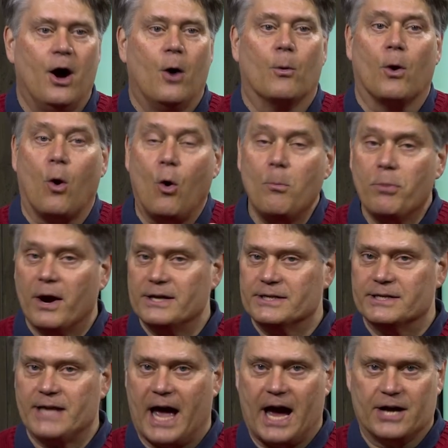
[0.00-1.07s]
where home
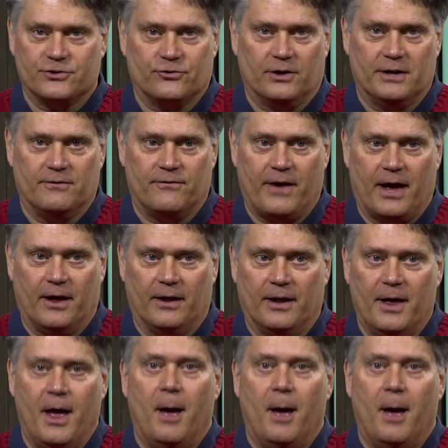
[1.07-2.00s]
prices actually fell.